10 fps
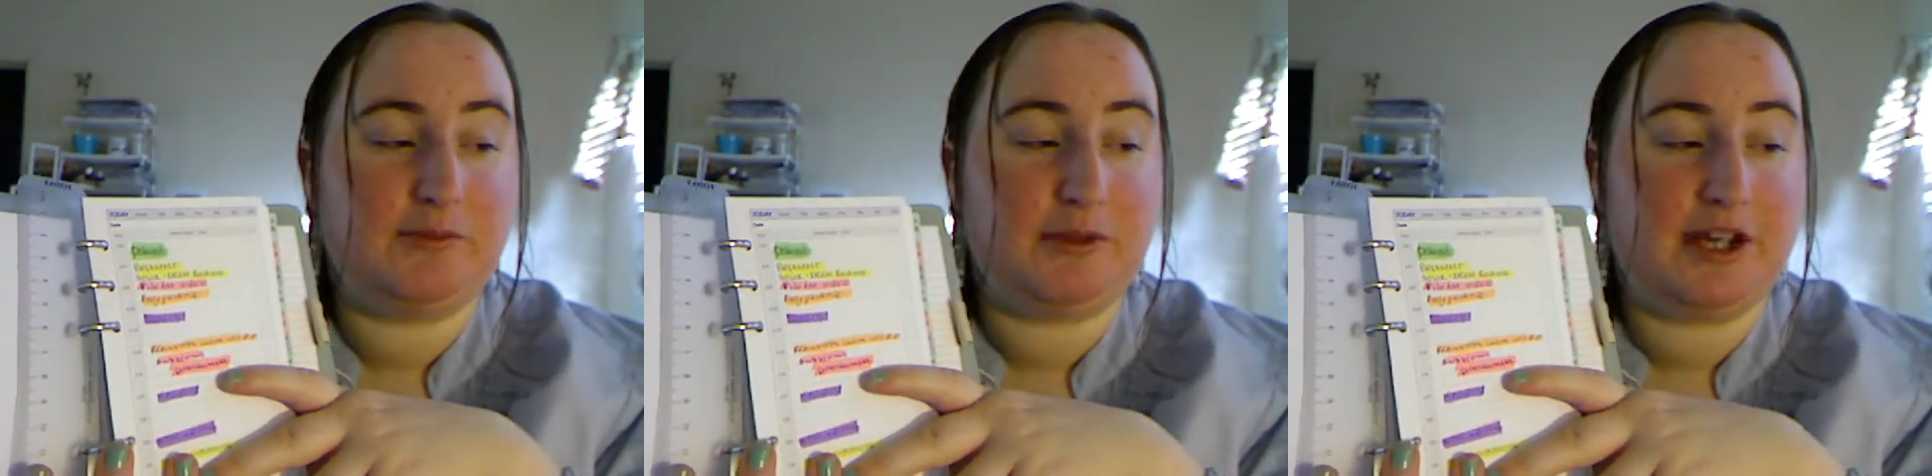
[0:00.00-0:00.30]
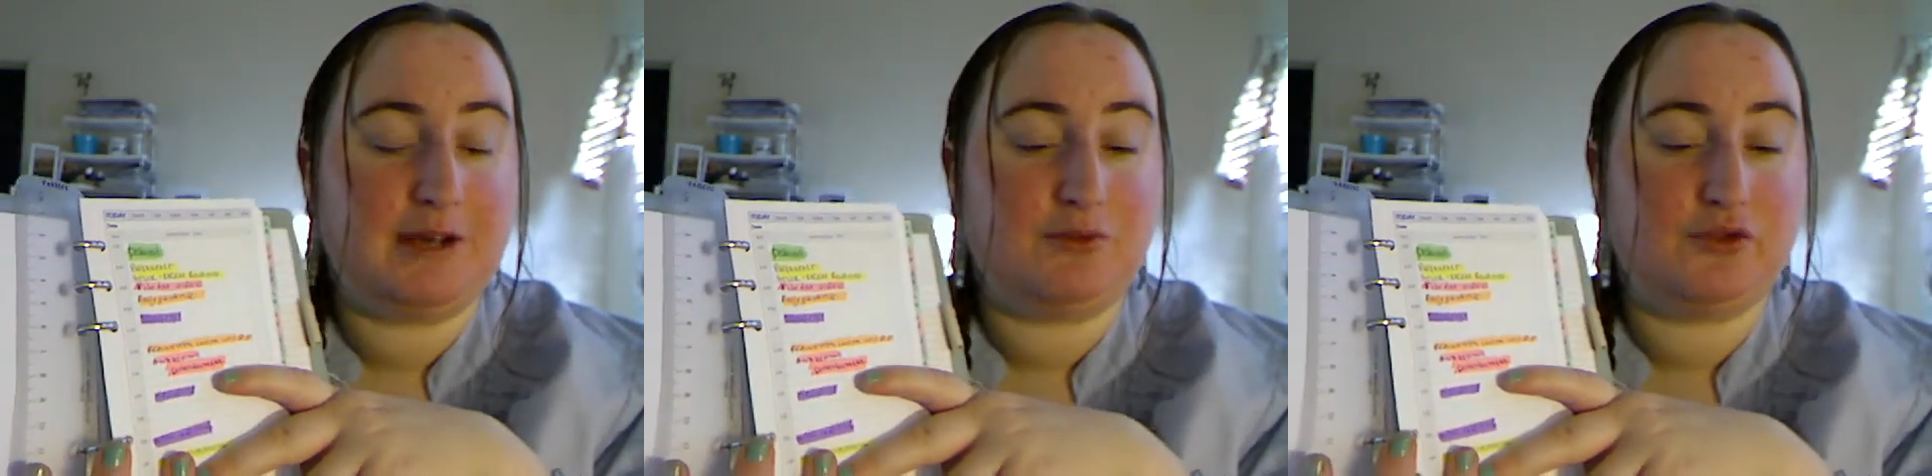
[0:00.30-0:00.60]
be
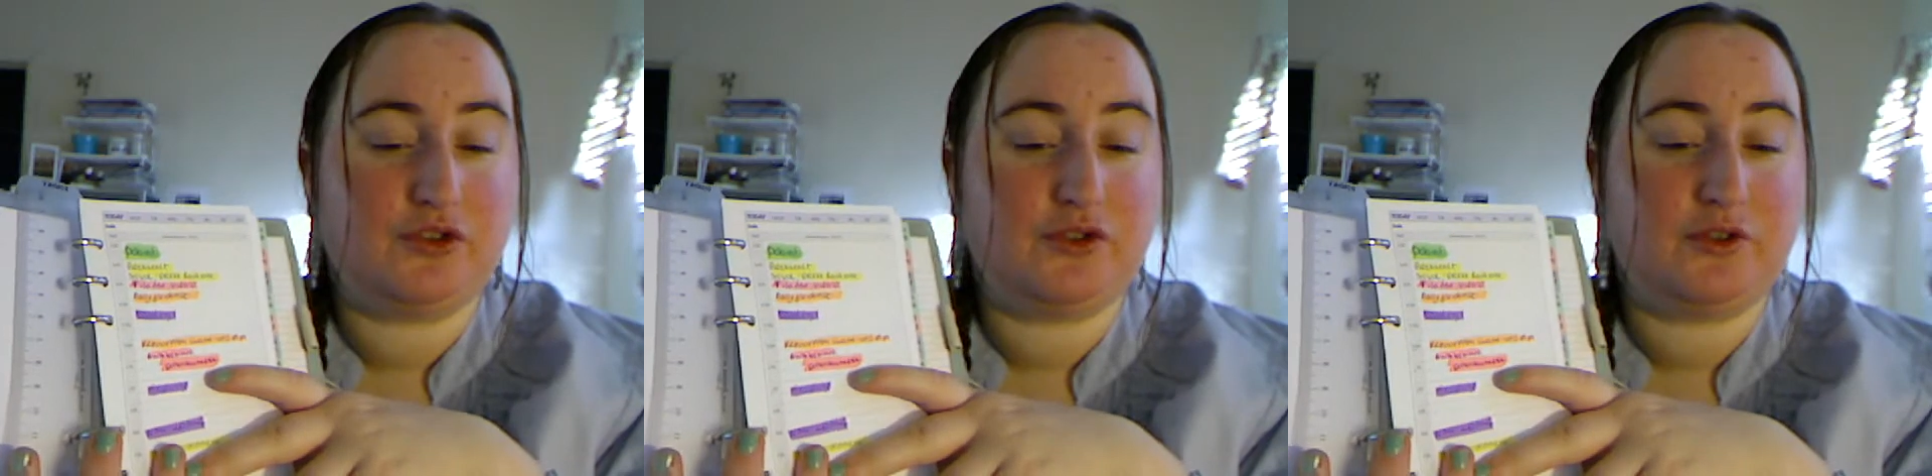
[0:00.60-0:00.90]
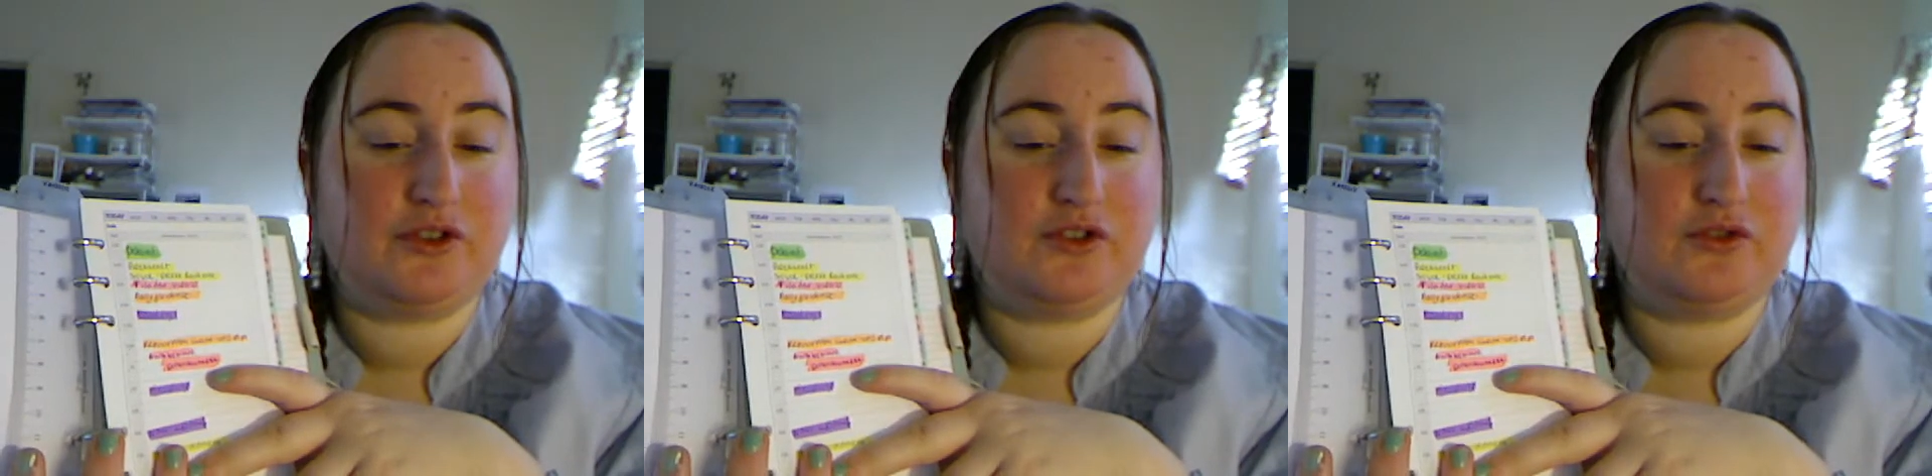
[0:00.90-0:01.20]
able to do
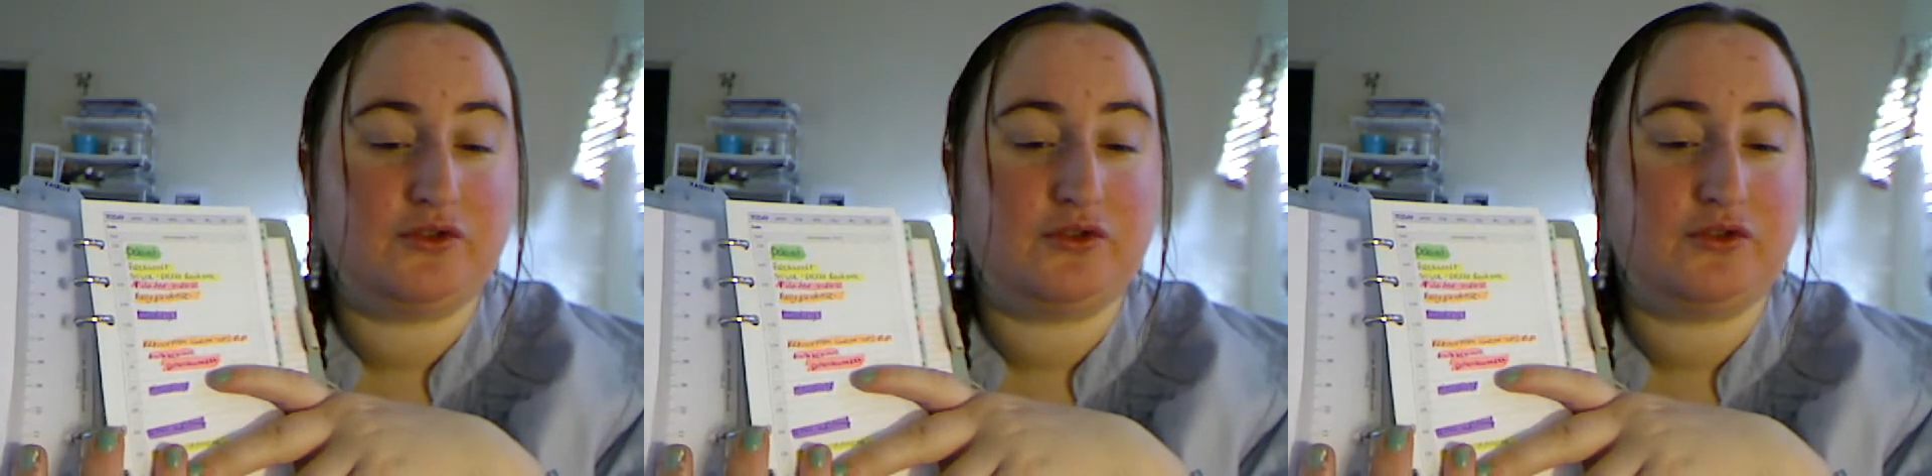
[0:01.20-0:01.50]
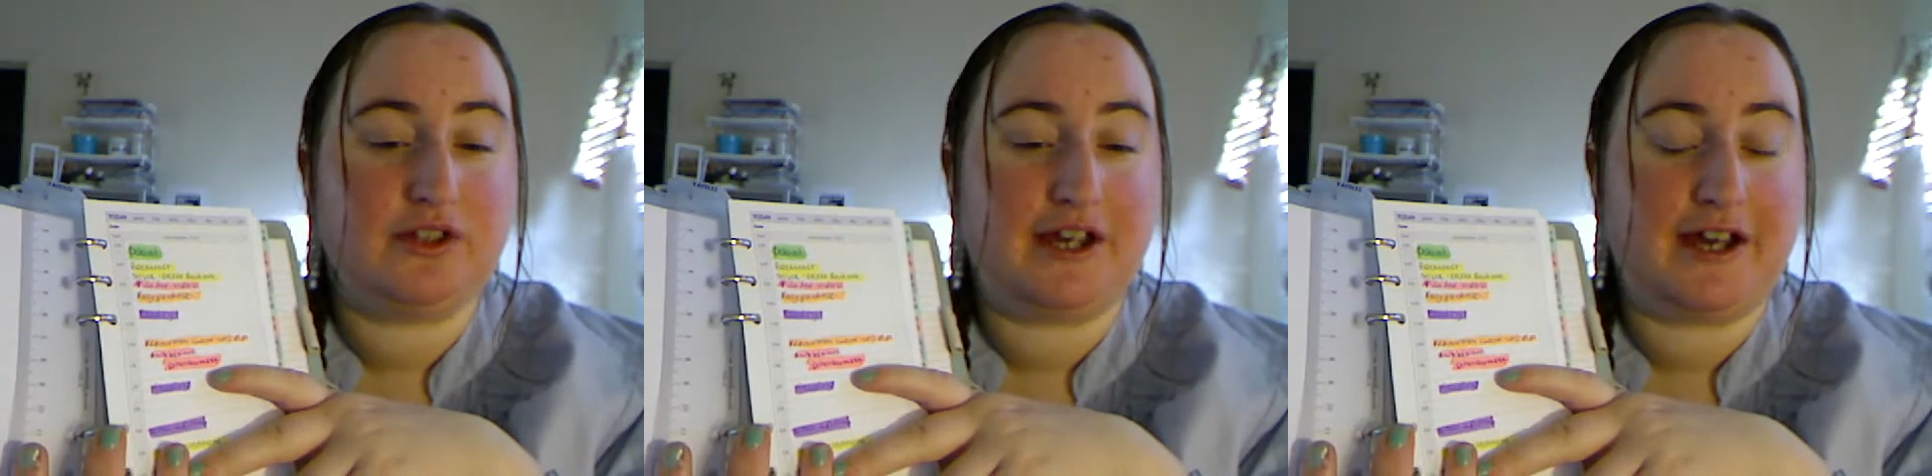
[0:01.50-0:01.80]
it
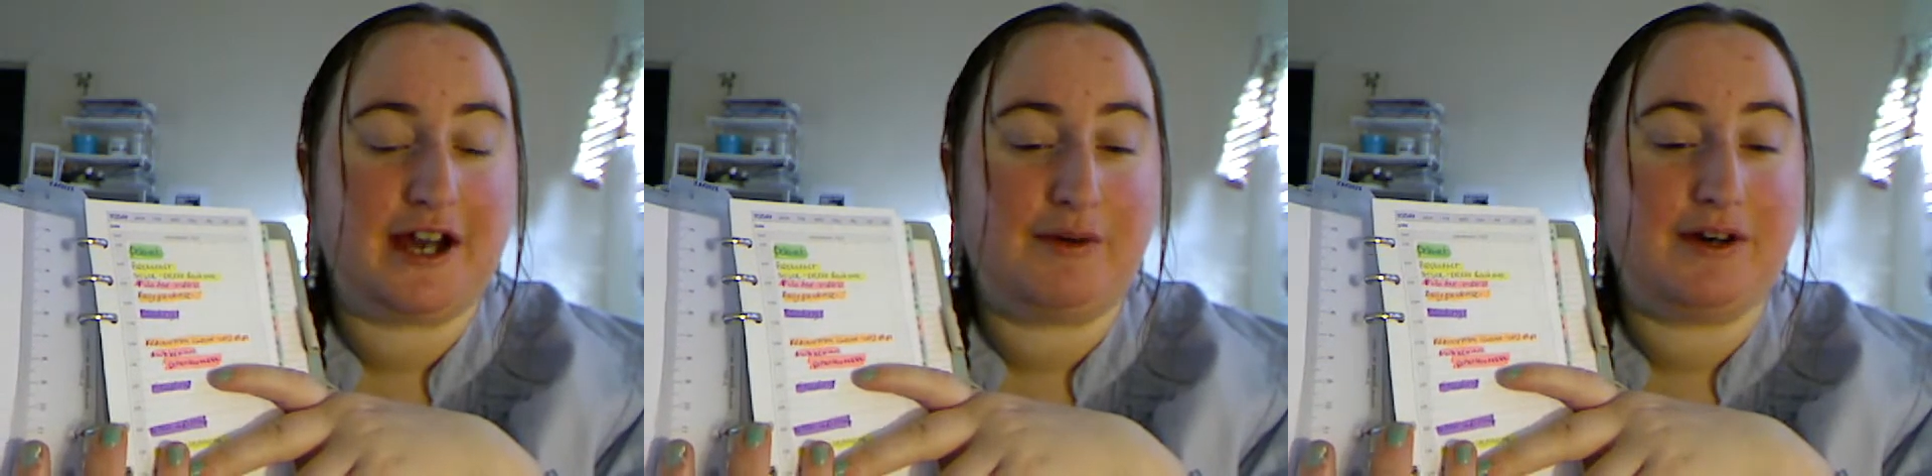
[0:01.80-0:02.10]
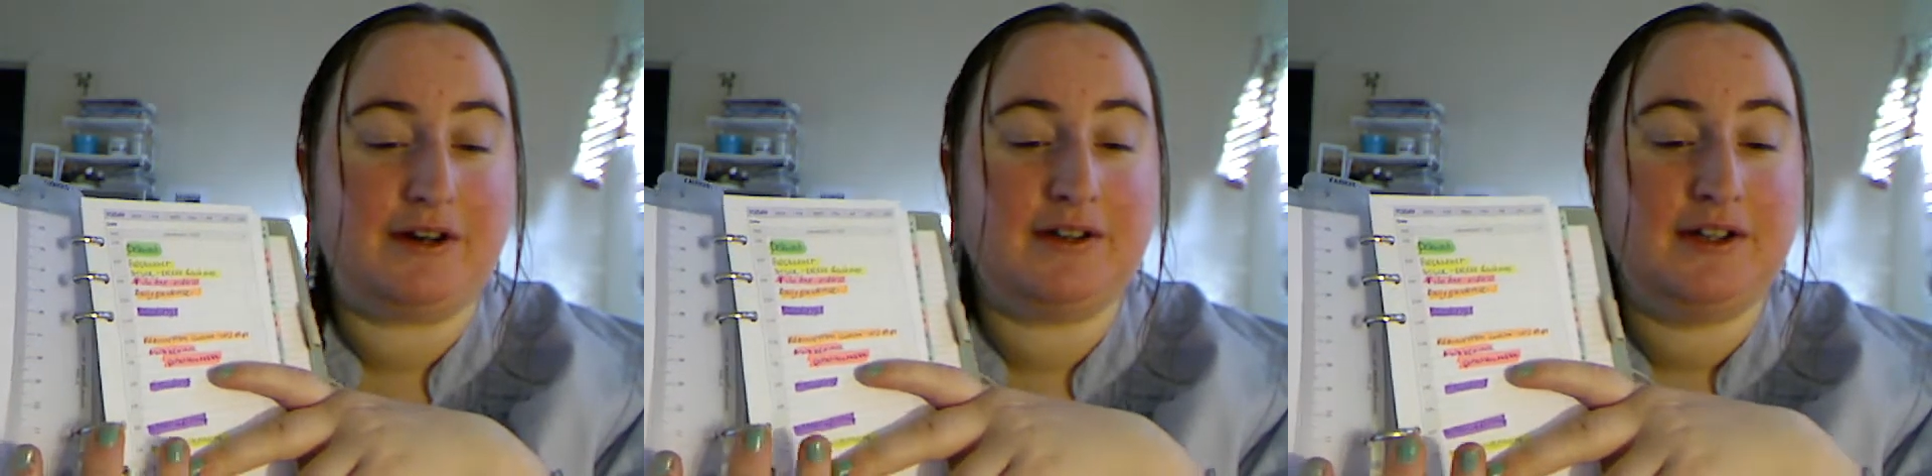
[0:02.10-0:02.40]
to the
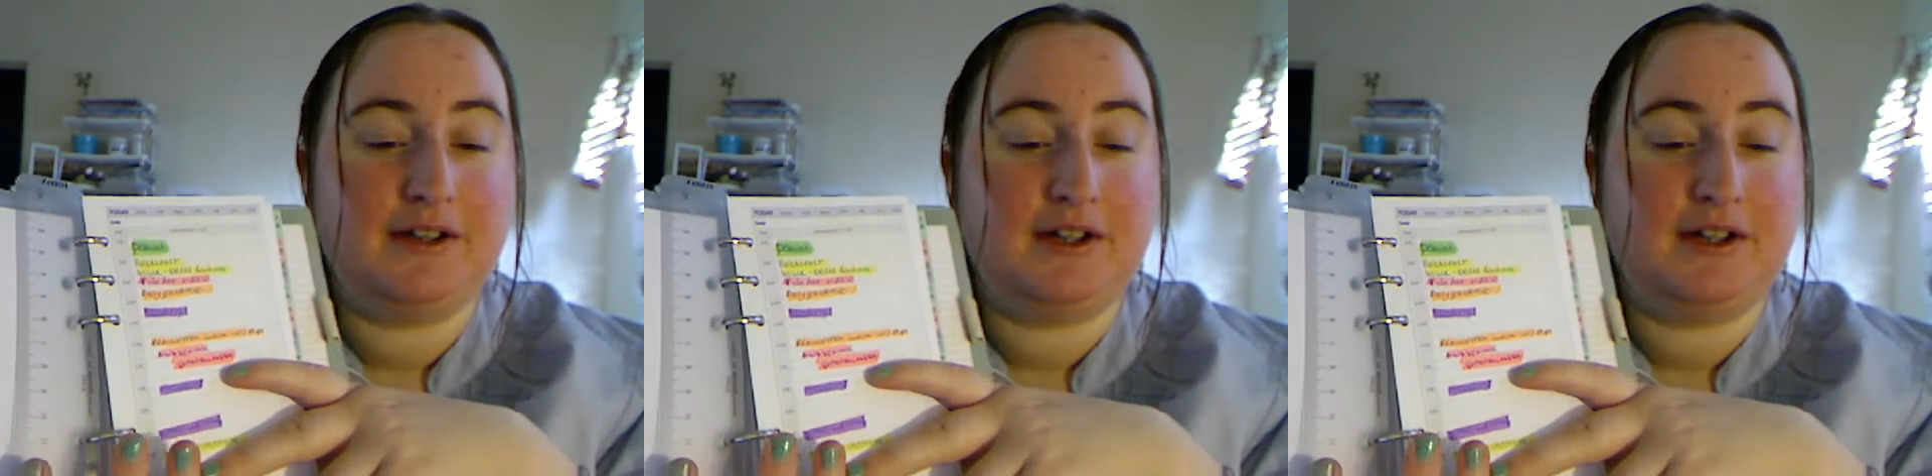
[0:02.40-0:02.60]
hour.